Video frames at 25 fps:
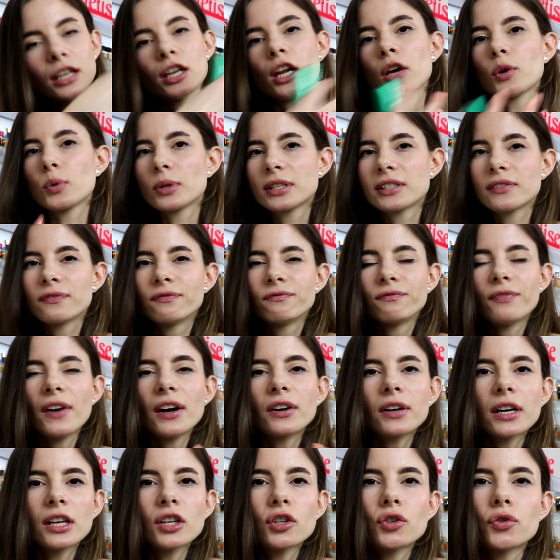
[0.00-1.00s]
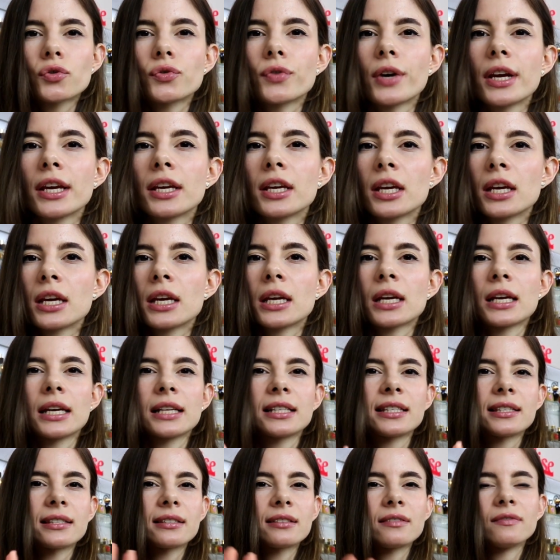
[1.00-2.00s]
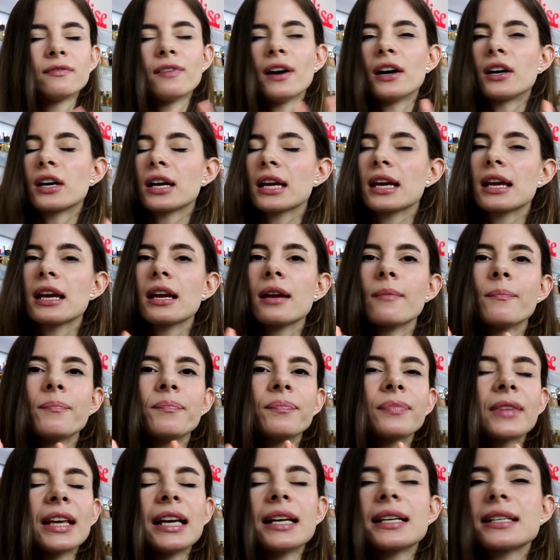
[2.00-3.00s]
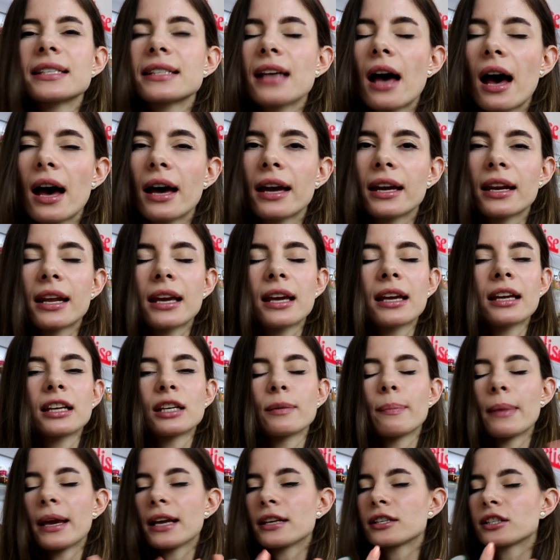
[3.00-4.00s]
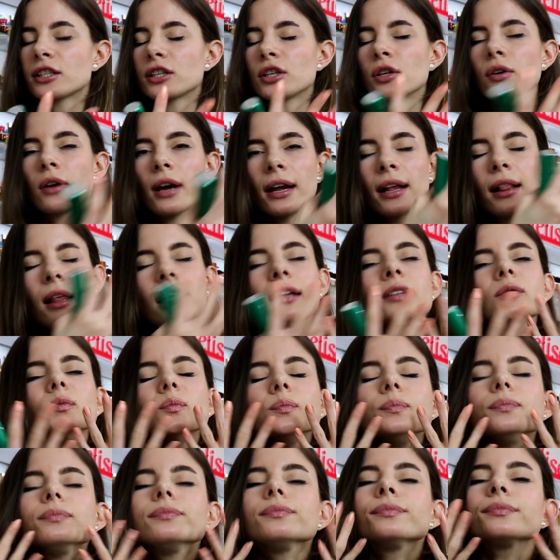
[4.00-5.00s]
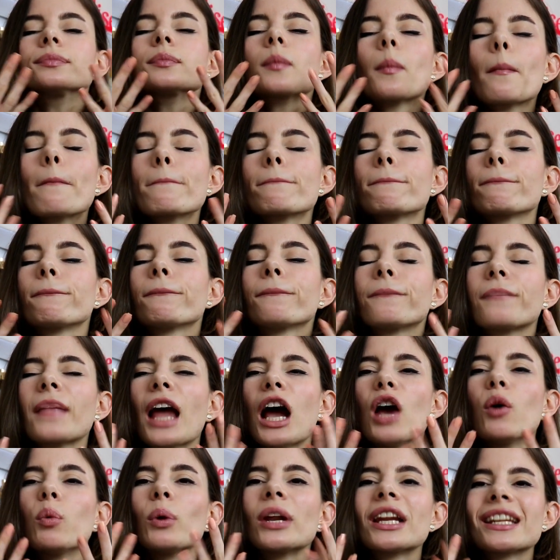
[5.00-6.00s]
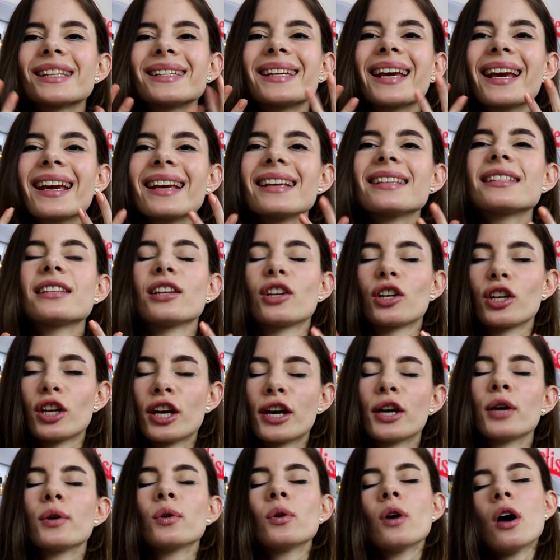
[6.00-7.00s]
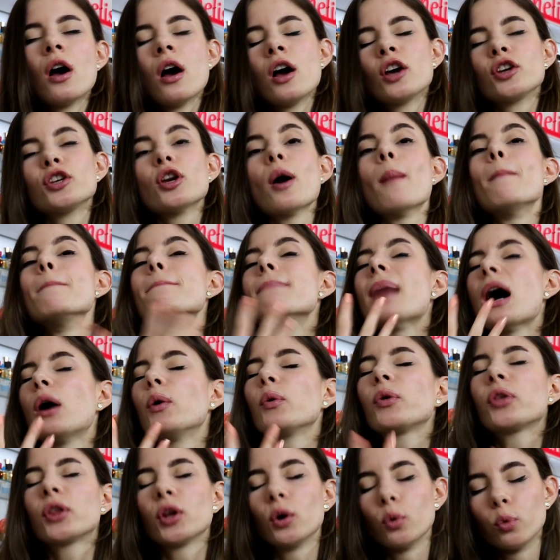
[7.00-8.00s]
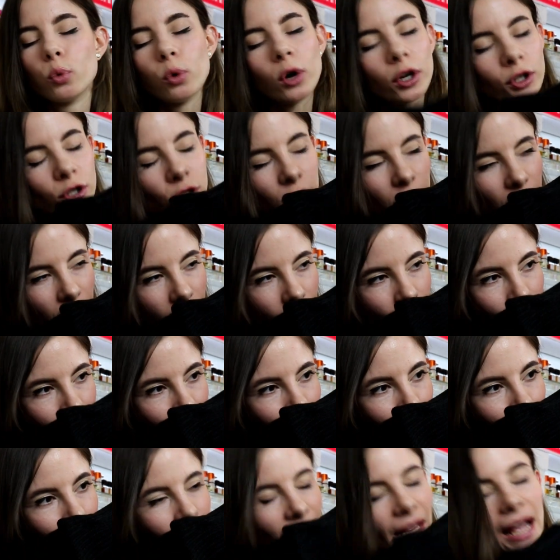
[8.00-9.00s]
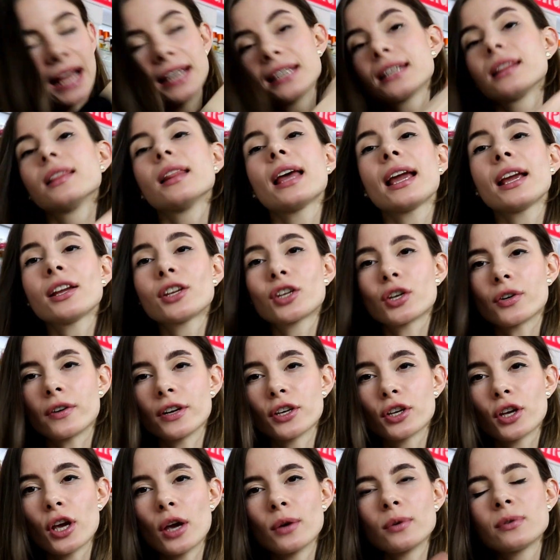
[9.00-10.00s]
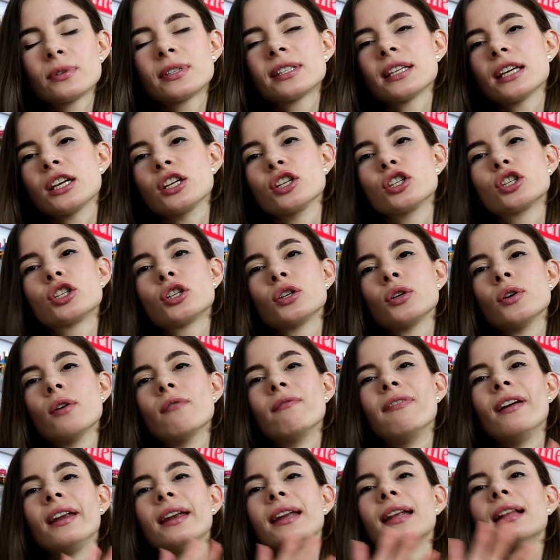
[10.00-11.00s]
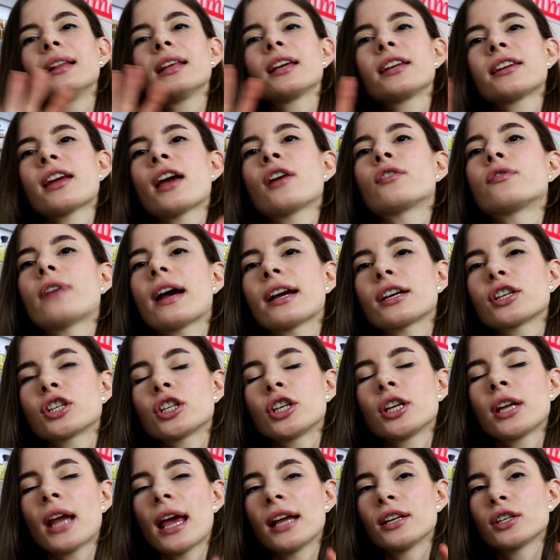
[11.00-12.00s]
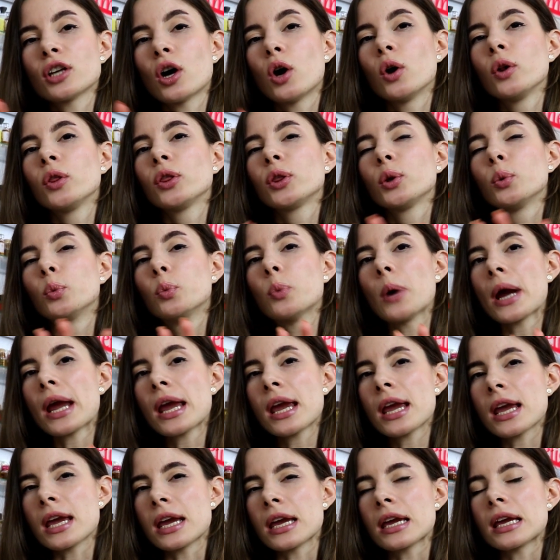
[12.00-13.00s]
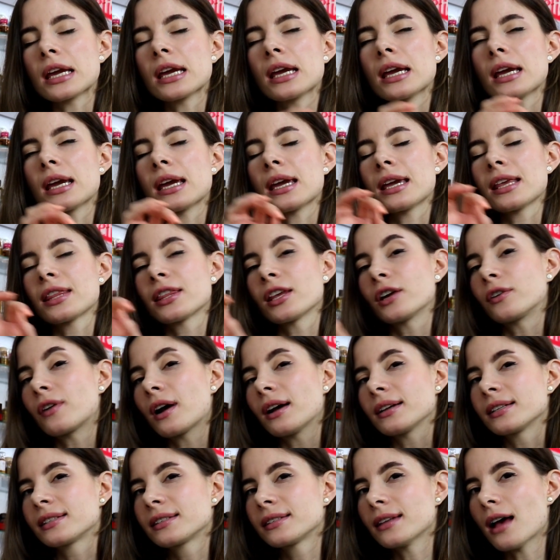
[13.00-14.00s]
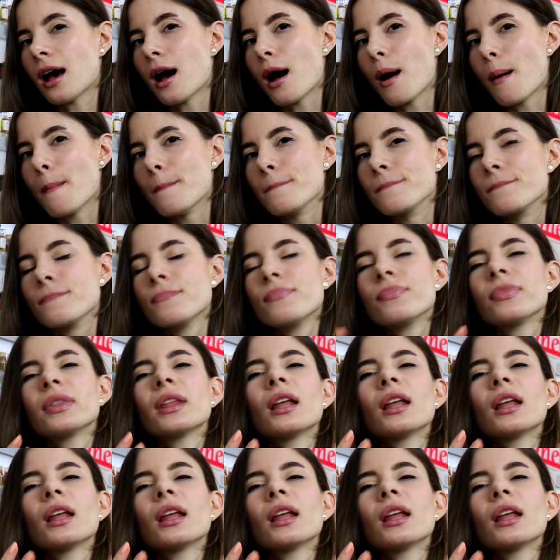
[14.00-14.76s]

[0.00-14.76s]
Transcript: you know, it's very intriguing, it's very exciting, it makes you kind of like, I want to taste it, you know, your mouth water. And later it goes into vanilla direction, and on the way there are some